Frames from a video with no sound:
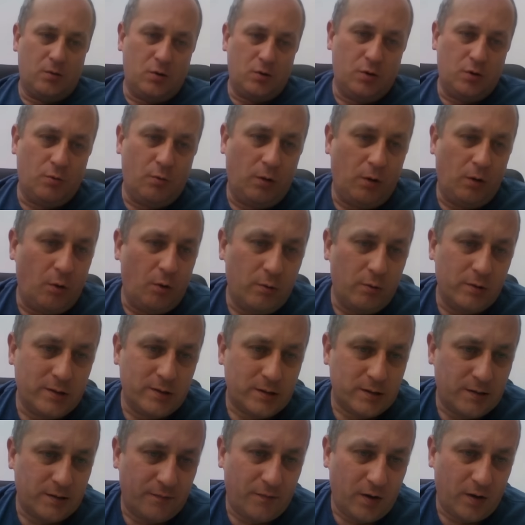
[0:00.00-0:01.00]
you'll
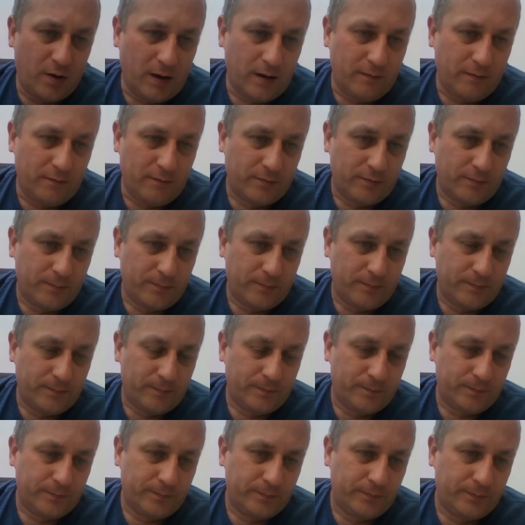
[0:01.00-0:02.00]
always survive.
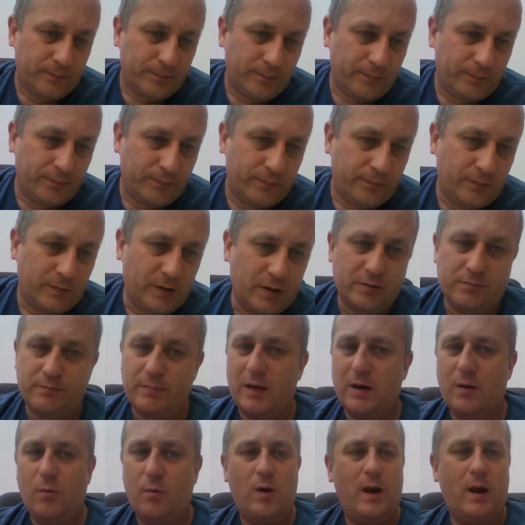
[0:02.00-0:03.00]
Doesn't
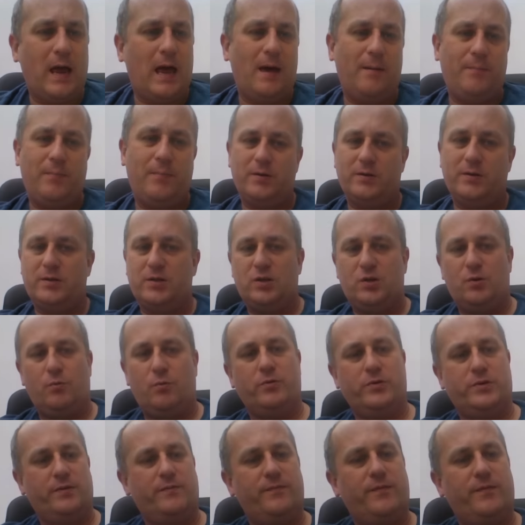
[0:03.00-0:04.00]
matter what happens, you
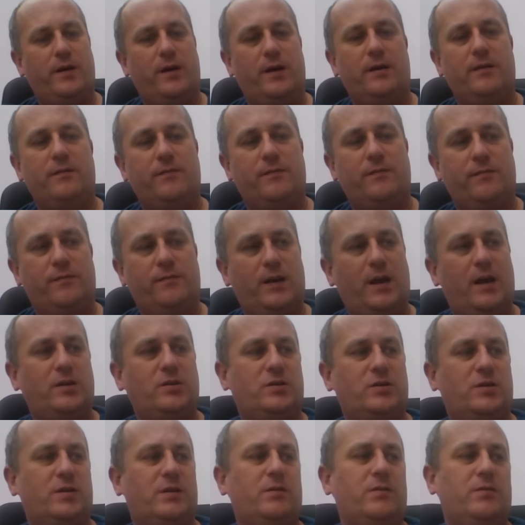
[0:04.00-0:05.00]
will survive.
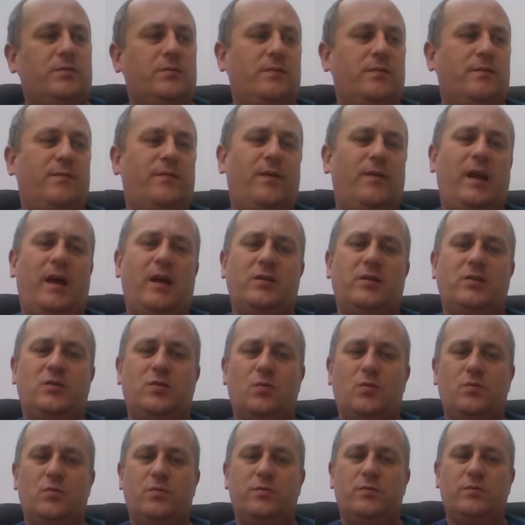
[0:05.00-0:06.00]
Financial,
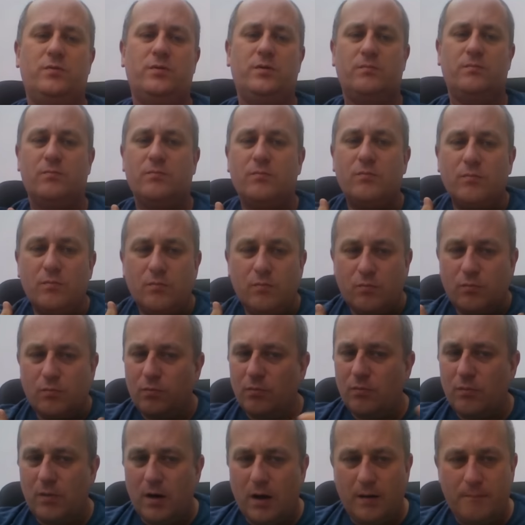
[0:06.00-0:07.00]
financial,
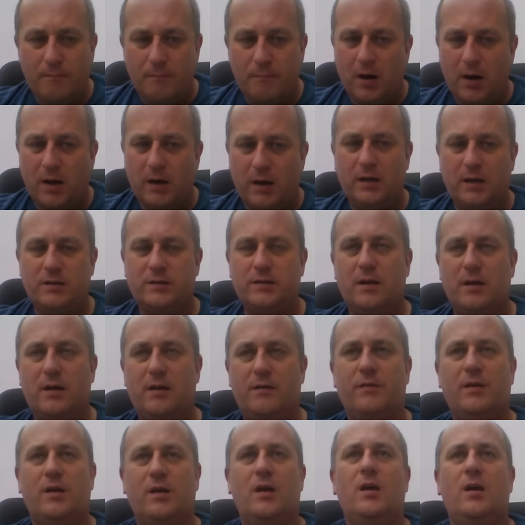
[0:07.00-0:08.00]
uh, money
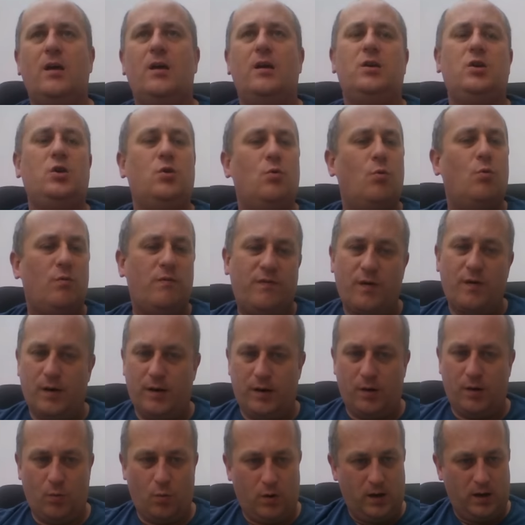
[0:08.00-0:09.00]
stuff, you'll
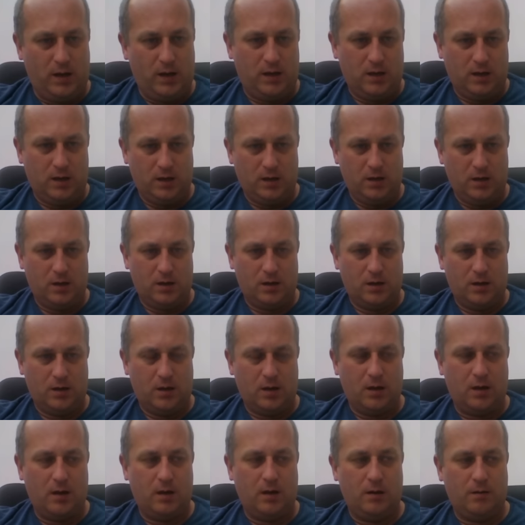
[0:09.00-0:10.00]
find a way.
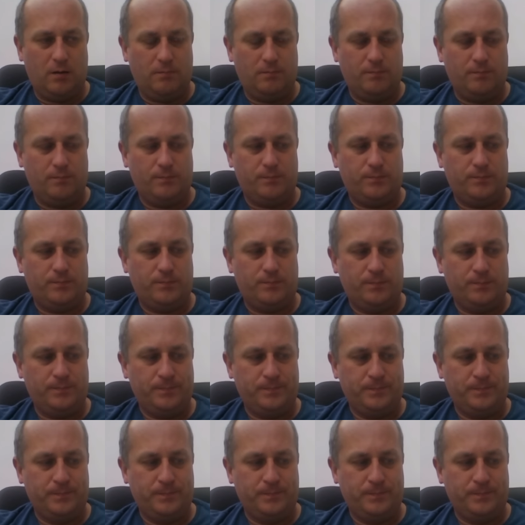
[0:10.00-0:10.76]
Um,